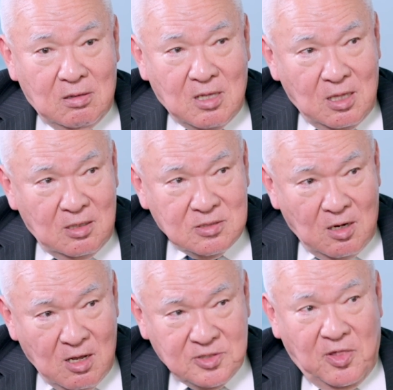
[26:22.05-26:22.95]
That is the
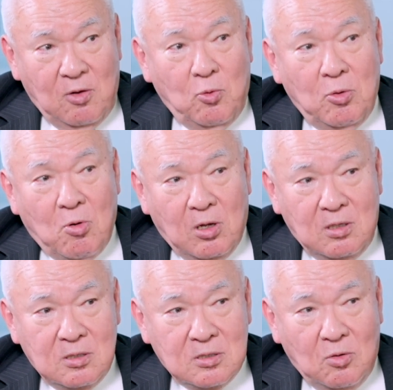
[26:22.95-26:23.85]
last thing we want.
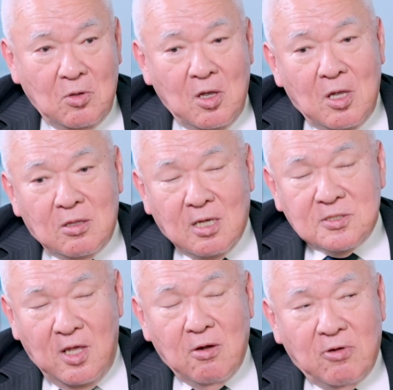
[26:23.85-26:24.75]
So that's
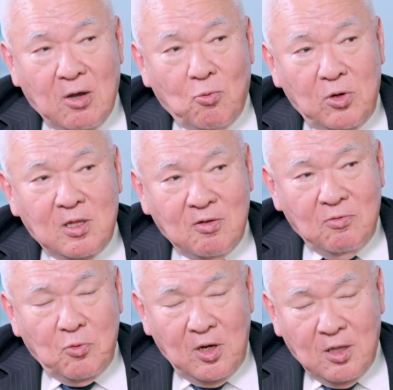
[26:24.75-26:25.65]
the area
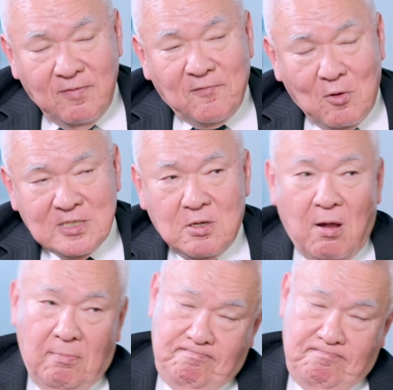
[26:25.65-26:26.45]
we need to focus on.